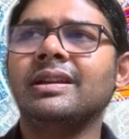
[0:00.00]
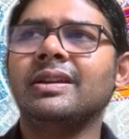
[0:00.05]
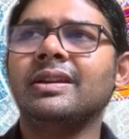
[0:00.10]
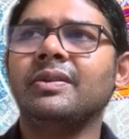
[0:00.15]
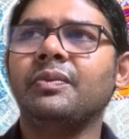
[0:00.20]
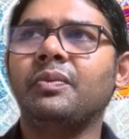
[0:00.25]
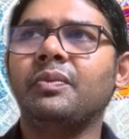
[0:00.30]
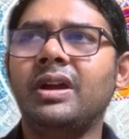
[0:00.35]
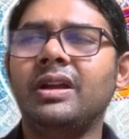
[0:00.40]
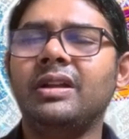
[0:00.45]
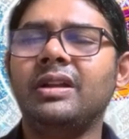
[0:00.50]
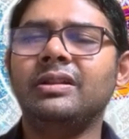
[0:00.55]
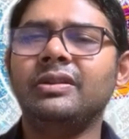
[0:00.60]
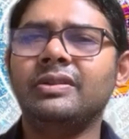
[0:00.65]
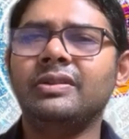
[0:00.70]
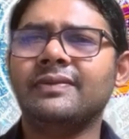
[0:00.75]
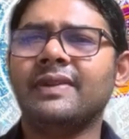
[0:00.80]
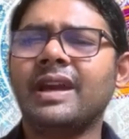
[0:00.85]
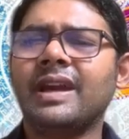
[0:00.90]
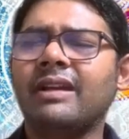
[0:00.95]
while those
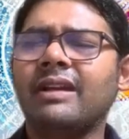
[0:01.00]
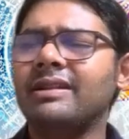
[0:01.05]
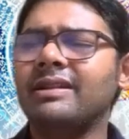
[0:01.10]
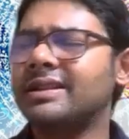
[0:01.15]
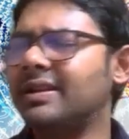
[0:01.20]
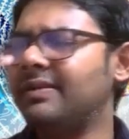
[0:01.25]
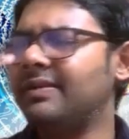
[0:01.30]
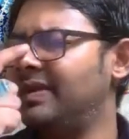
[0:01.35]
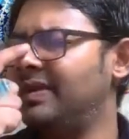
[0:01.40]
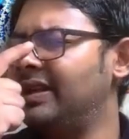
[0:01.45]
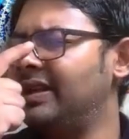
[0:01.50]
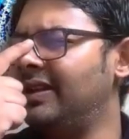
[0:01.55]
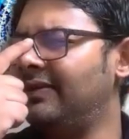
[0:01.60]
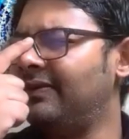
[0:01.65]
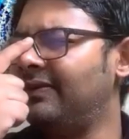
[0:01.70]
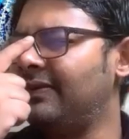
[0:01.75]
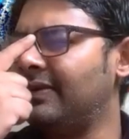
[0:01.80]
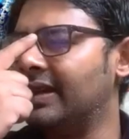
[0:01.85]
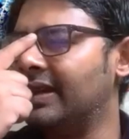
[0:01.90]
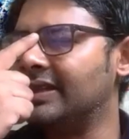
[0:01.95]
firings, I believe,
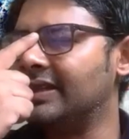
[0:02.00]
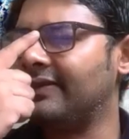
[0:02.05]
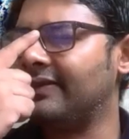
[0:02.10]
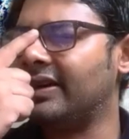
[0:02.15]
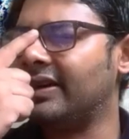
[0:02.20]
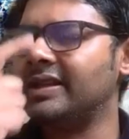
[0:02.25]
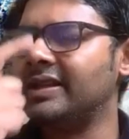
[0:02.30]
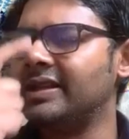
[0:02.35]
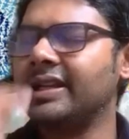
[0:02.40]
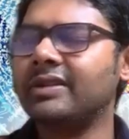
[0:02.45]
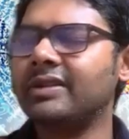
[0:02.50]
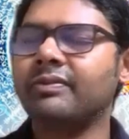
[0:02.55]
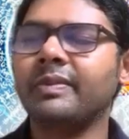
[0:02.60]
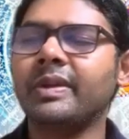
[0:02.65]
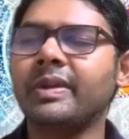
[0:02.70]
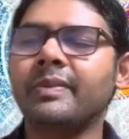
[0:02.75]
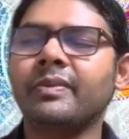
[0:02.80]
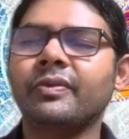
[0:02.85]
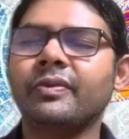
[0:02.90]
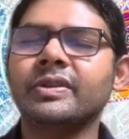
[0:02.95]
as far as I can
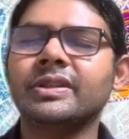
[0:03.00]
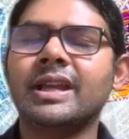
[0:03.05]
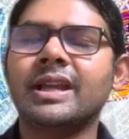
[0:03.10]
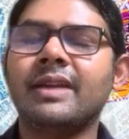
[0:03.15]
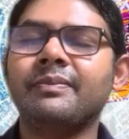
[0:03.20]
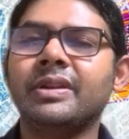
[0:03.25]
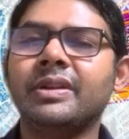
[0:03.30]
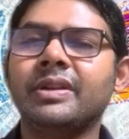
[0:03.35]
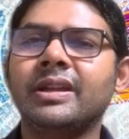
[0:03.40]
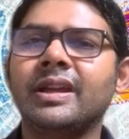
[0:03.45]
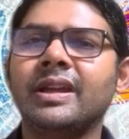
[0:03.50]
remember, was happening.